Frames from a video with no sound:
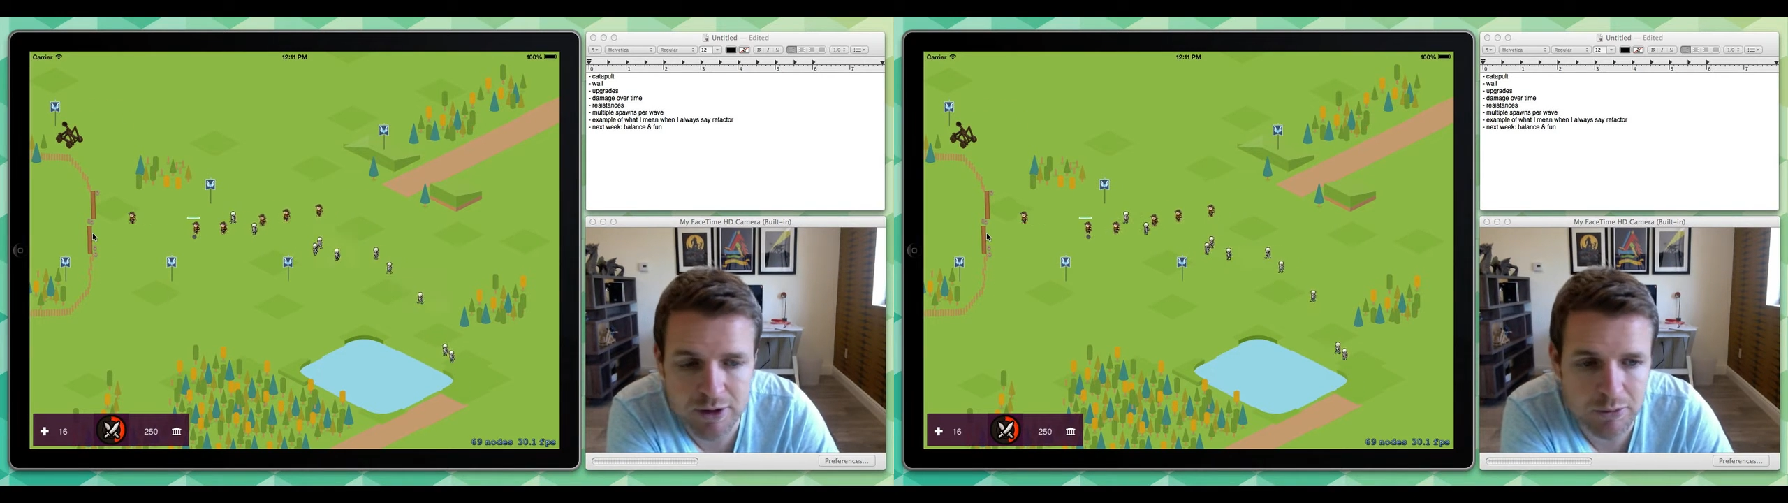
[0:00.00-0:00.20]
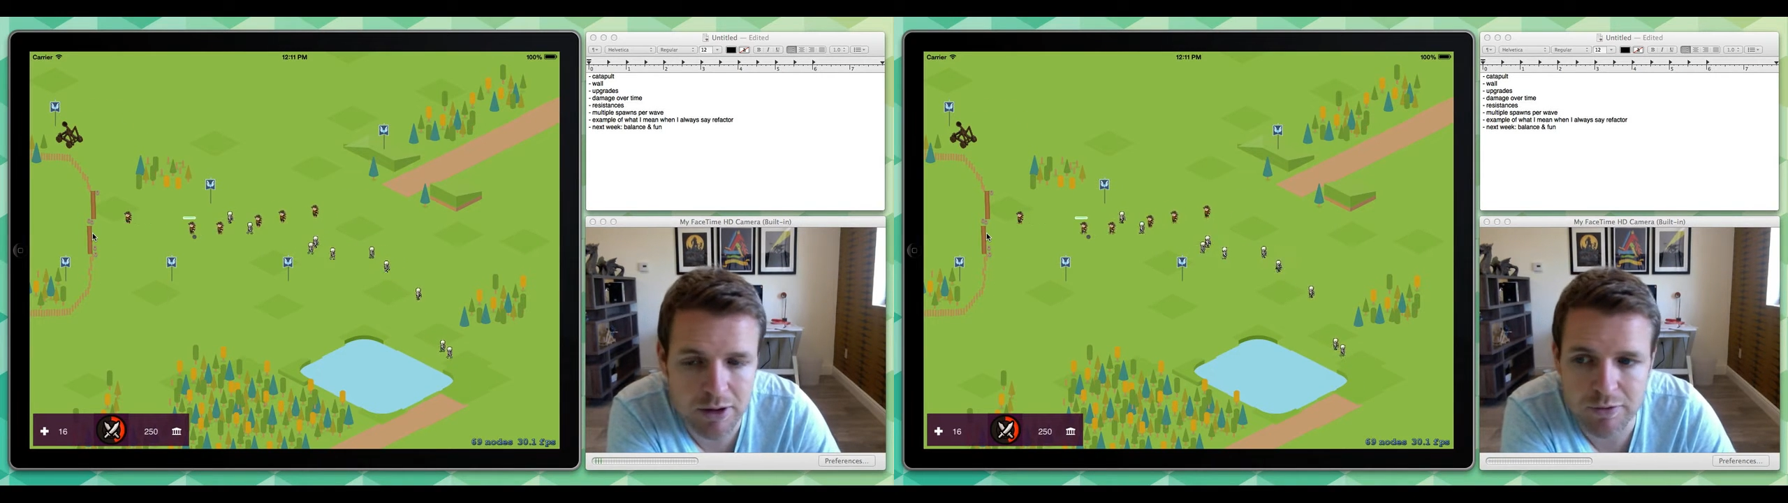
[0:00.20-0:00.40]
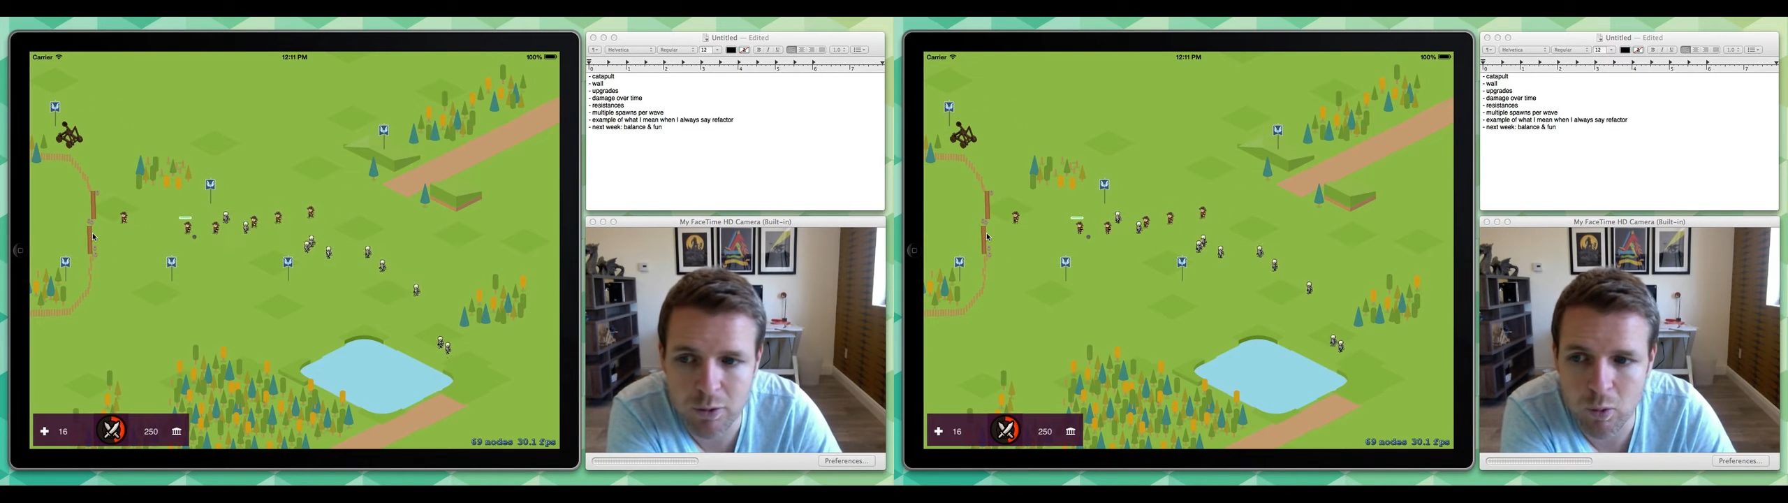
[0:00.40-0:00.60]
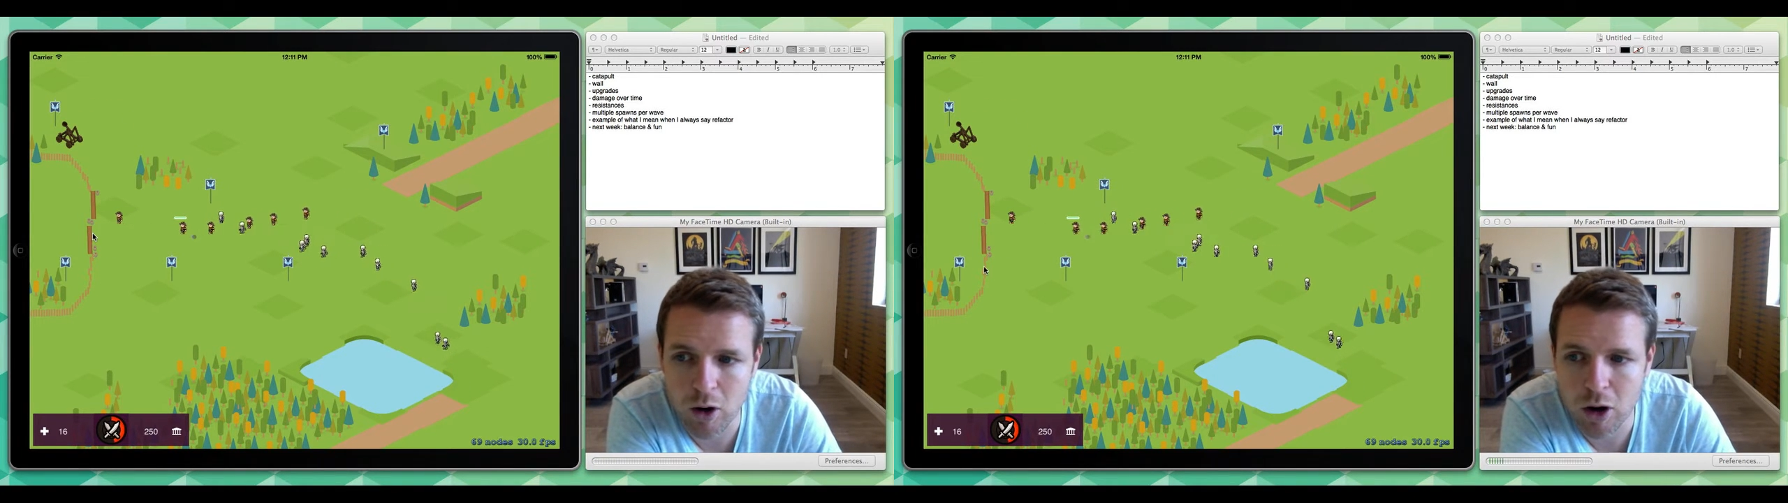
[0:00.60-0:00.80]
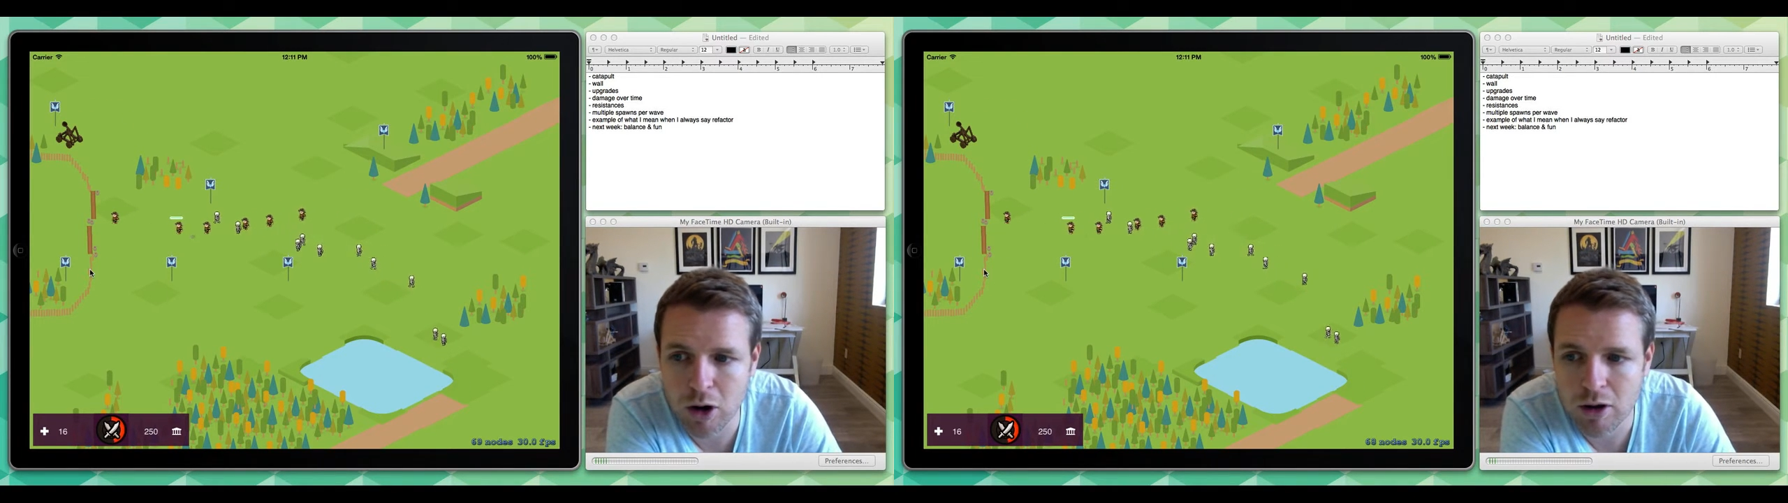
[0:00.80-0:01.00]
upgrade of a
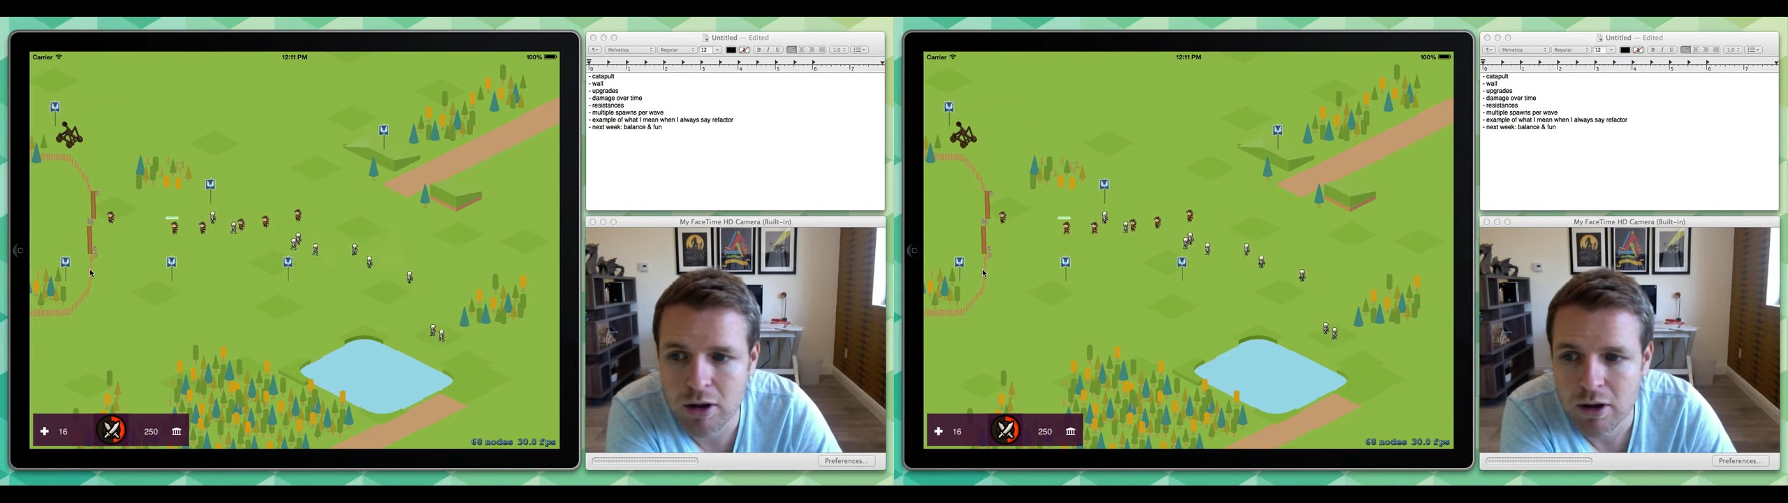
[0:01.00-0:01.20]
wall,